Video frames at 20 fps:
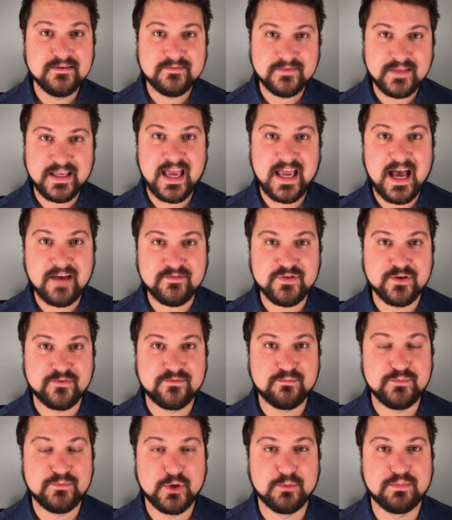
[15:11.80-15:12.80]
they have
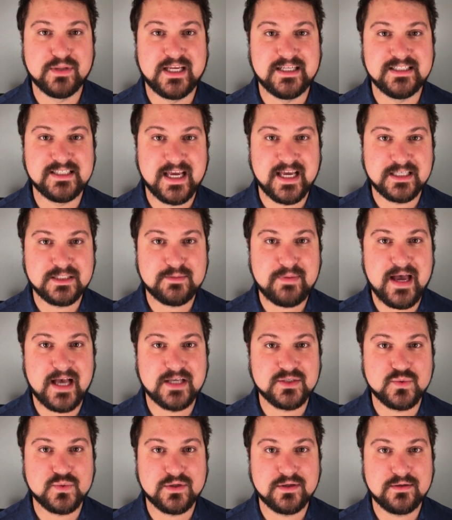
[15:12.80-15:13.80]
your plain text
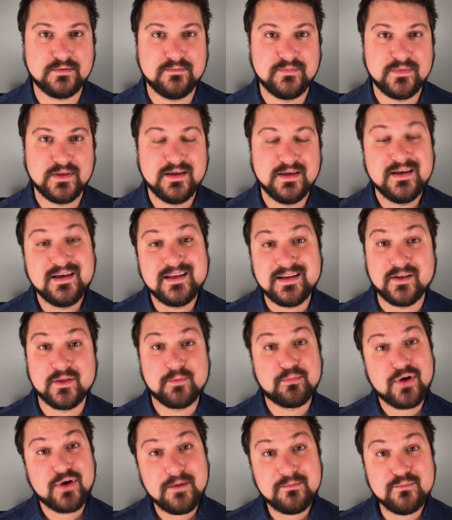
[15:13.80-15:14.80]
password. Now the
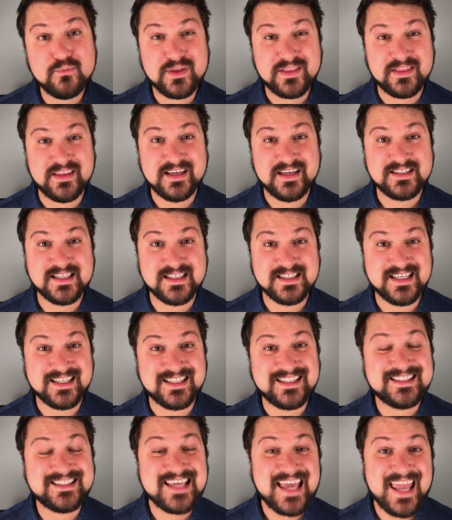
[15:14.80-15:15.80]
problem with this is it
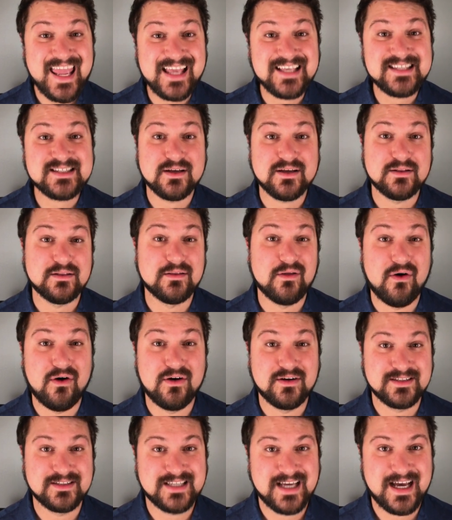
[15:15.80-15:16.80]
takes a
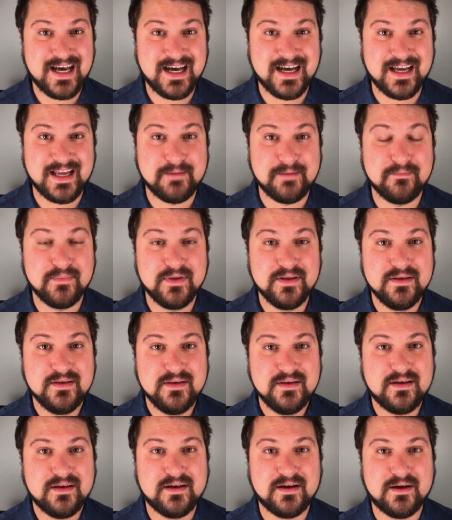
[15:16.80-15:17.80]
long time.
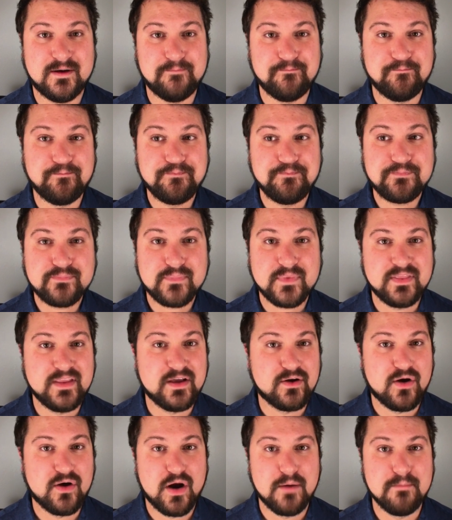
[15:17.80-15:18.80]

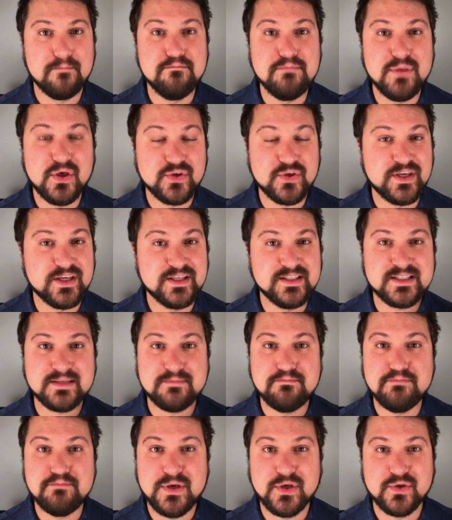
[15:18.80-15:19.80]
There are millions
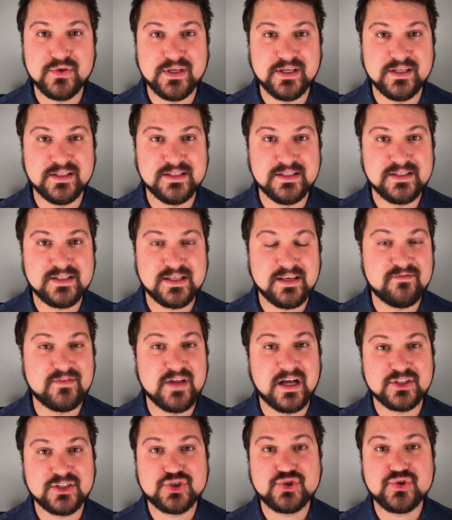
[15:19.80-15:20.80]
and millions, if
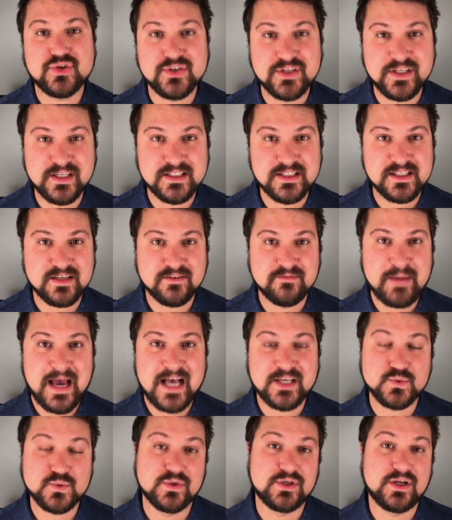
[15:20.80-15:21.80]
not trillions, of
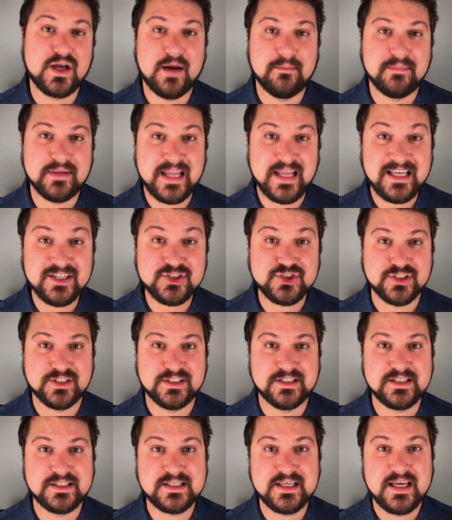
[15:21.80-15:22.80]
password
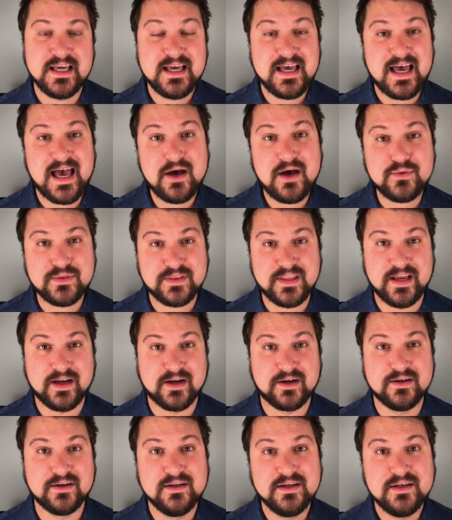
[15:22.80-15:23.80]
combinations out
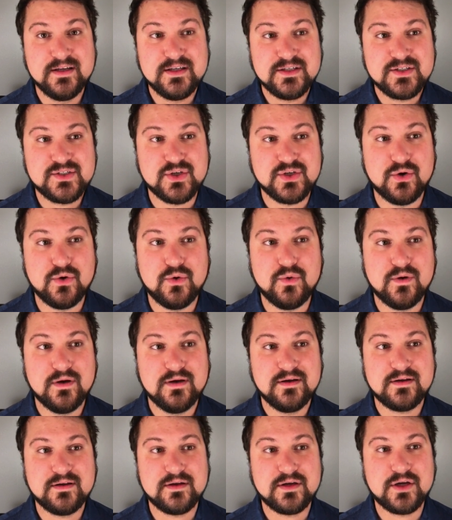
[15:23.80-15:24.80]
there. So
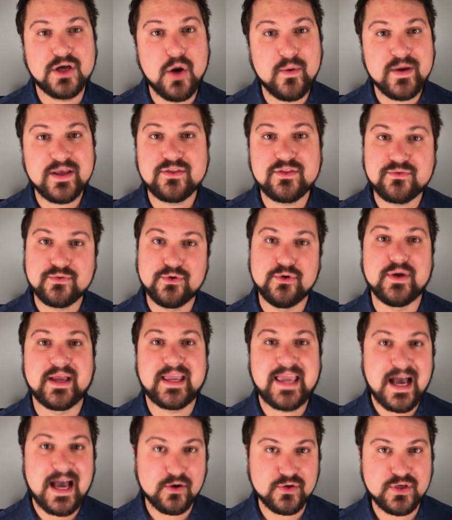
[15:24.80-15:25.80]
going through and
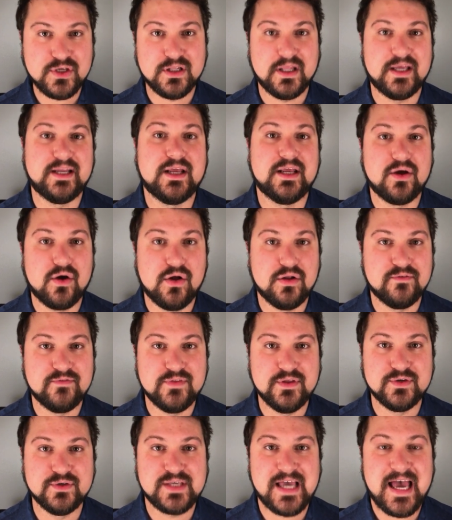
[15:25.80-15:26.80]
calculating all of
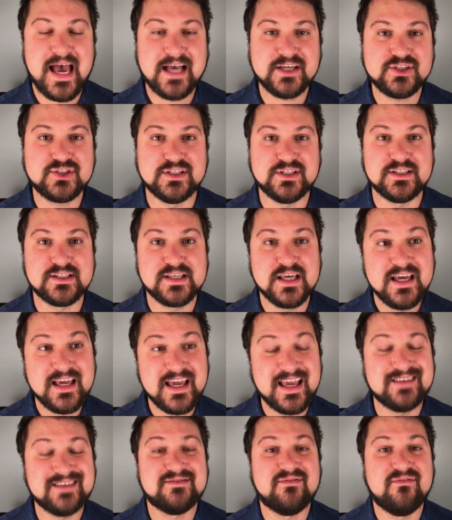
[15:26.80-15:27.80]
those hashes
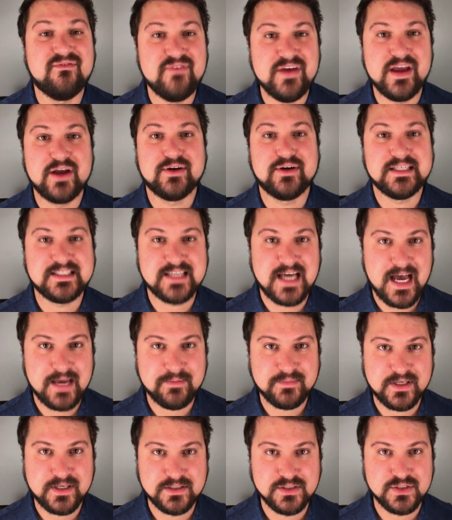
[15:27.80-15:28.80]
is very
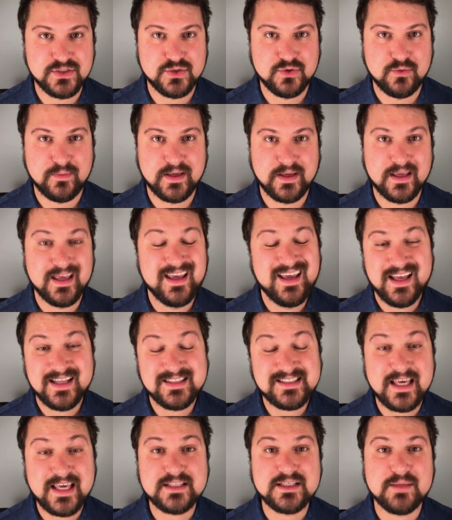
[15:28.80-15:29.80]
time consuming. It
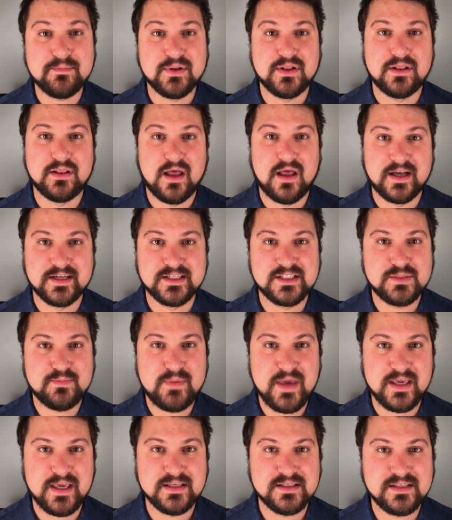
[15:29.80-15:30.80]
takes up a lot of
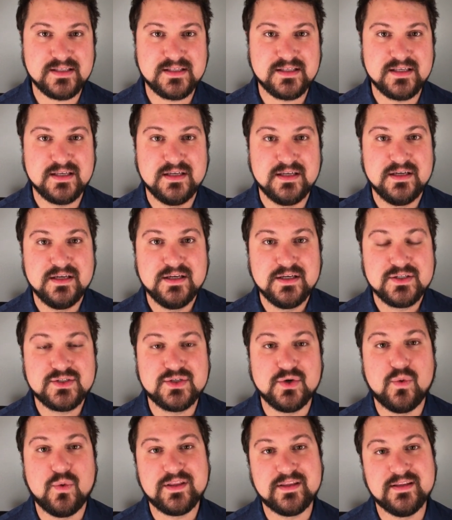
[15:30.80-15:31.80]
space.
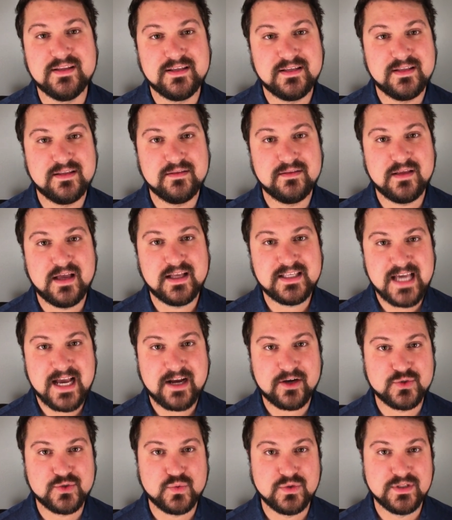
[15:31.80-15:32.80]
So what
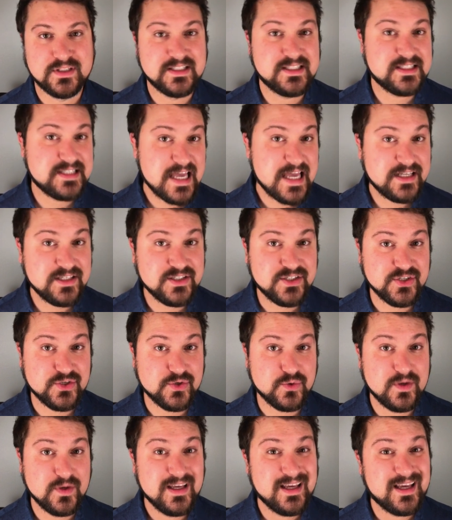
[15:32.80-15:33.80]
attackers will instead
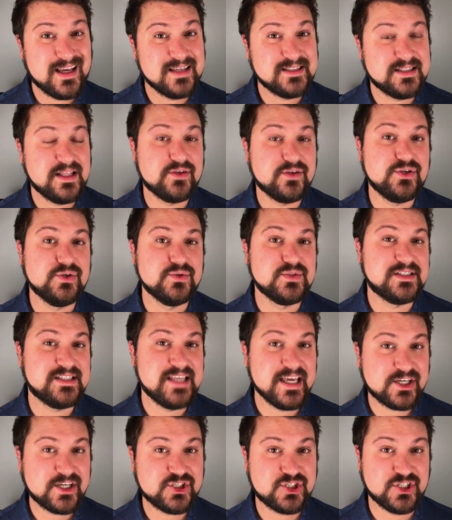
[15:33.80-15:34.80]
do is they'll use
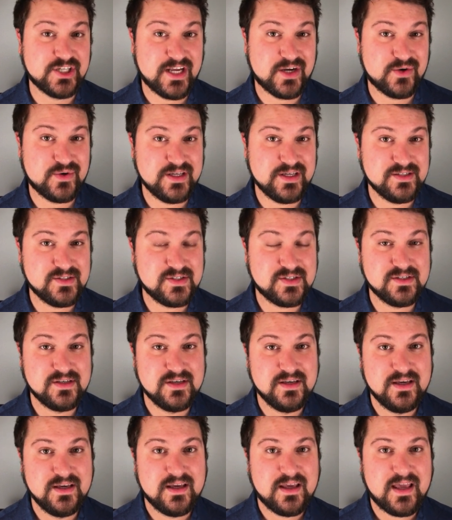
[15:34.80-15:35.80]
dictionaries.
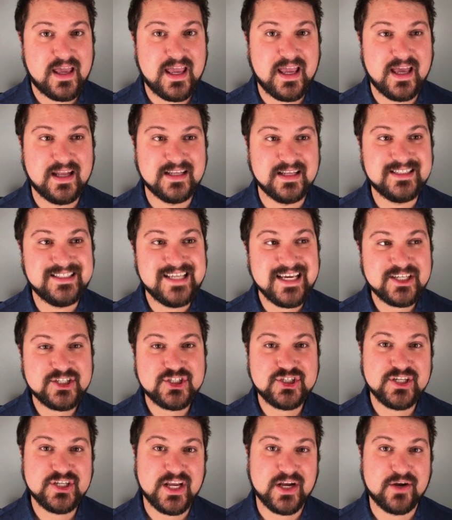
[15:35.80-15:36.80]
And a
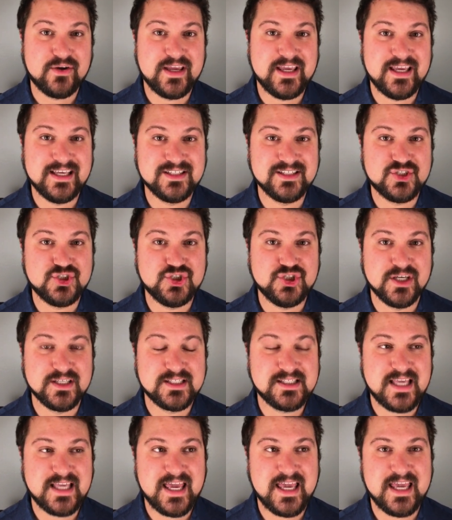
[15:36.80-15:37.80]
dictionary is
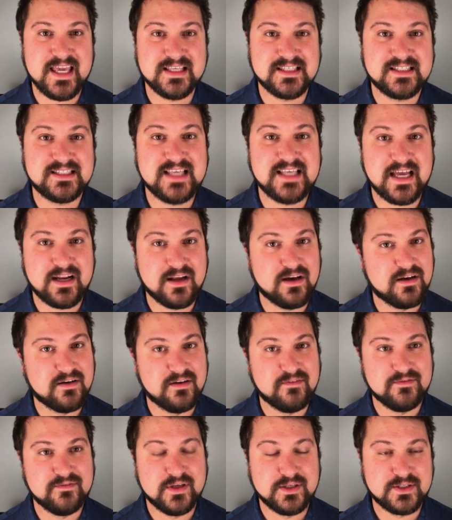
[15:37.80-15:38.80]
just a it's
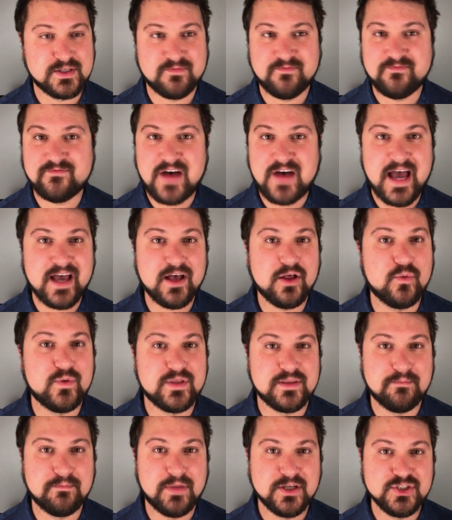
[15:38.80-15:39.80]
a file
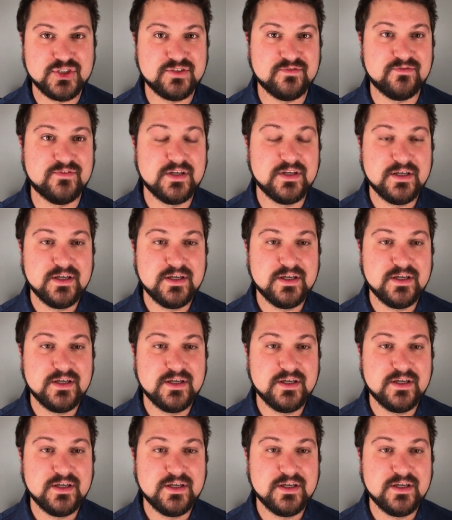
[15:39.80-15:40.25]
with a bunch of